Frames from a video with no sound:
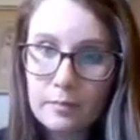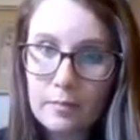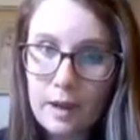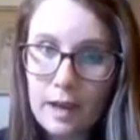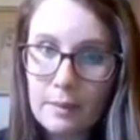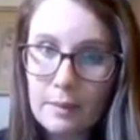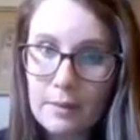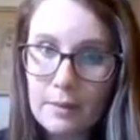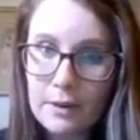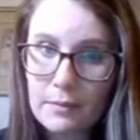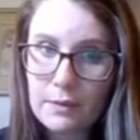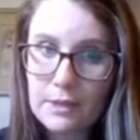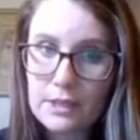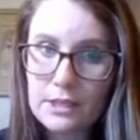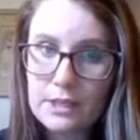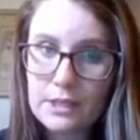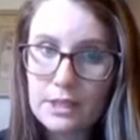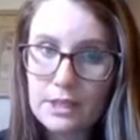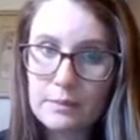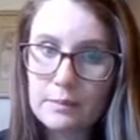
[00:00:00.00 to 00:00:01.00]
I might want to
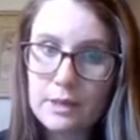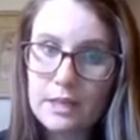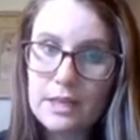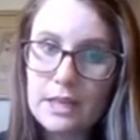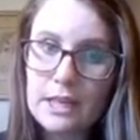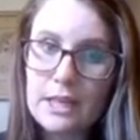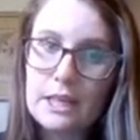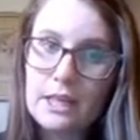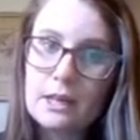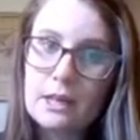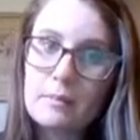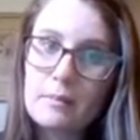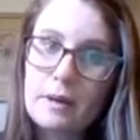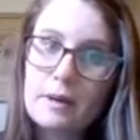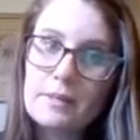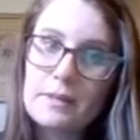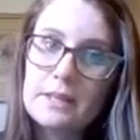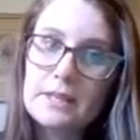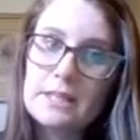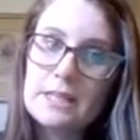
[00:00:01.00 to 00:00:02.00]
start by thinking
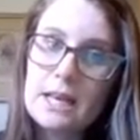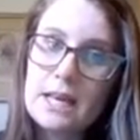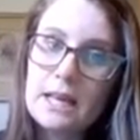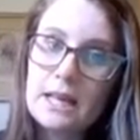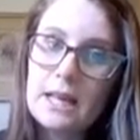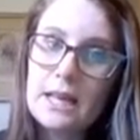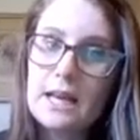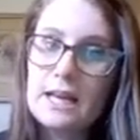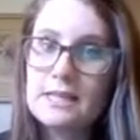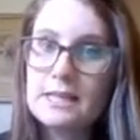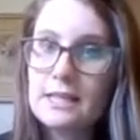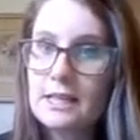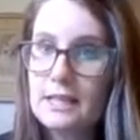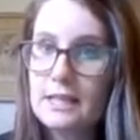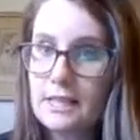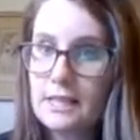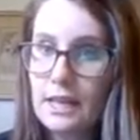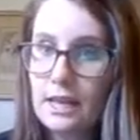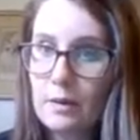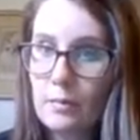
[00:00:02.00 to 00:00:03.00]
about the 10 less and
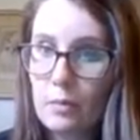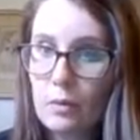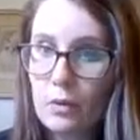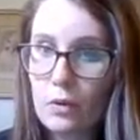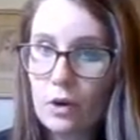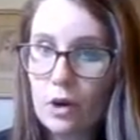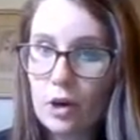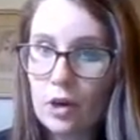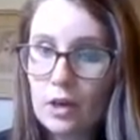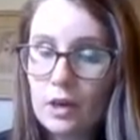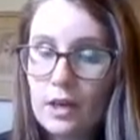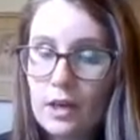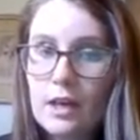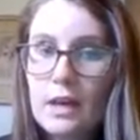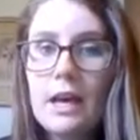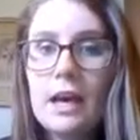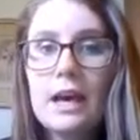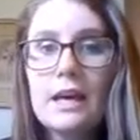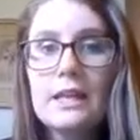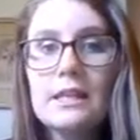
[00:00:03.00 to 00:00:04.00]
10 more,
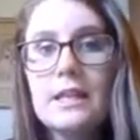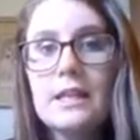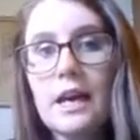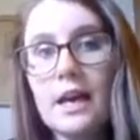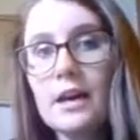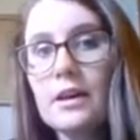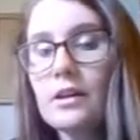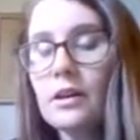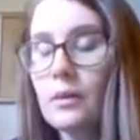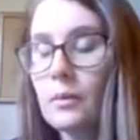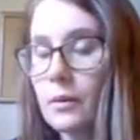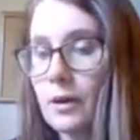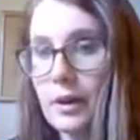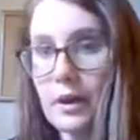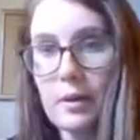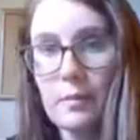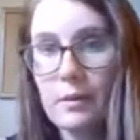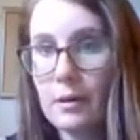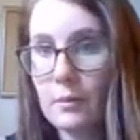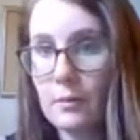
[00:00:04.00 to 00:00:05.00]
and then I'll worry
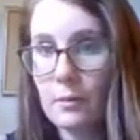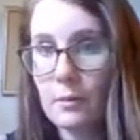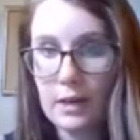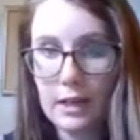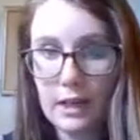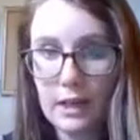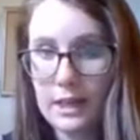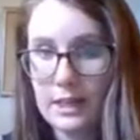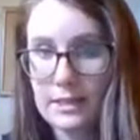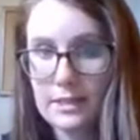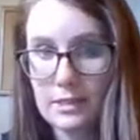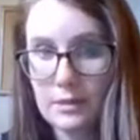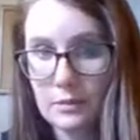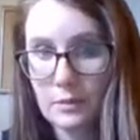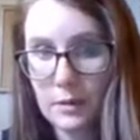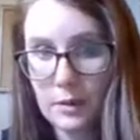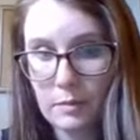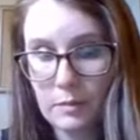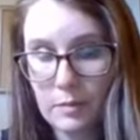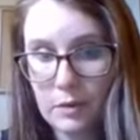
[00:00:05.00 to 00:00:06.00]
about 1 less and
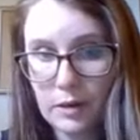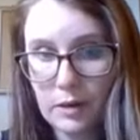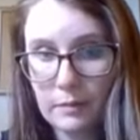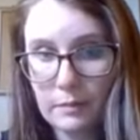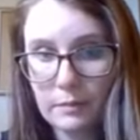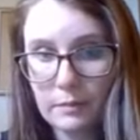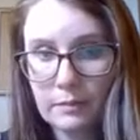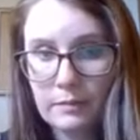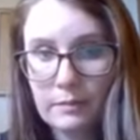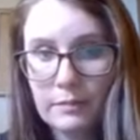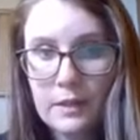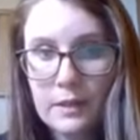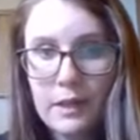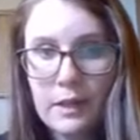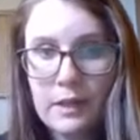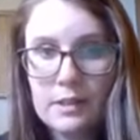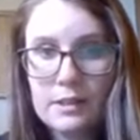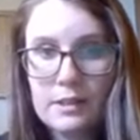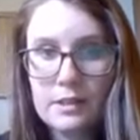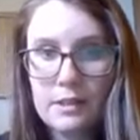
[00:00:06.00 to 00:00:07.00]
1 more.
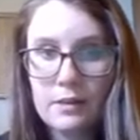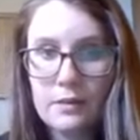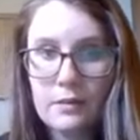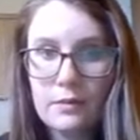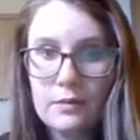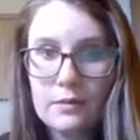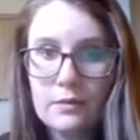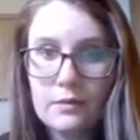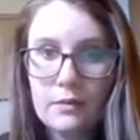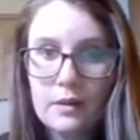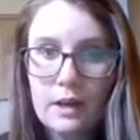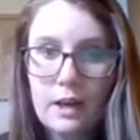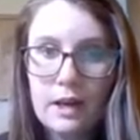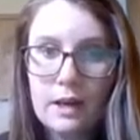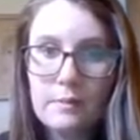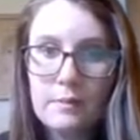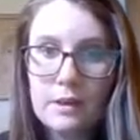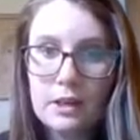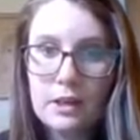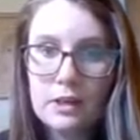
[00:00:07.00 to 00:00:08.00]
So I'm
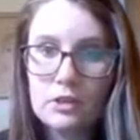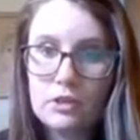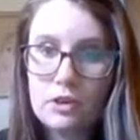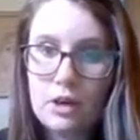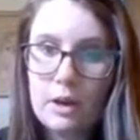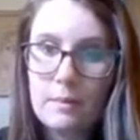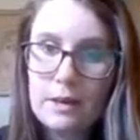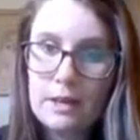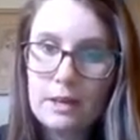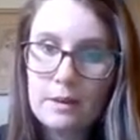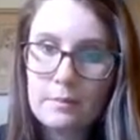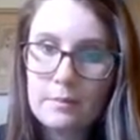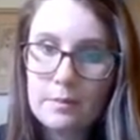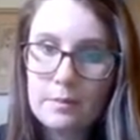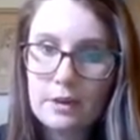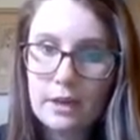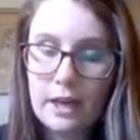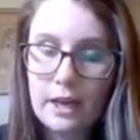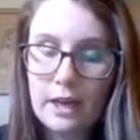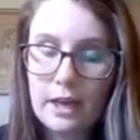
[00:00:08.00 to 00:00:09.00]
going to draw my number
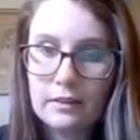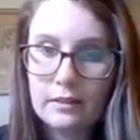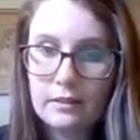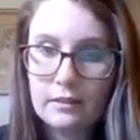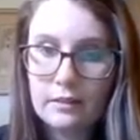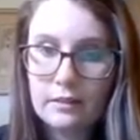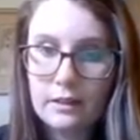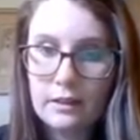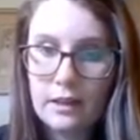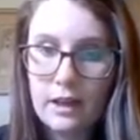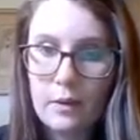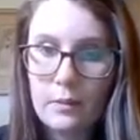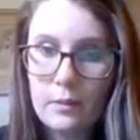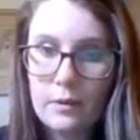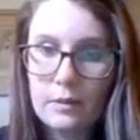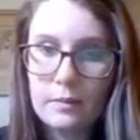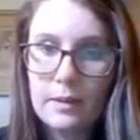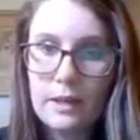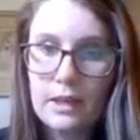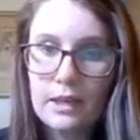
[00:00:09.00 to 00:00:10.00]
again. Count
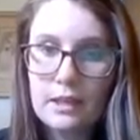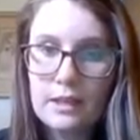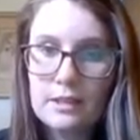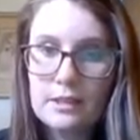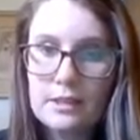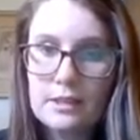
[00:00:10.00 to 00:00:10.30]
with me.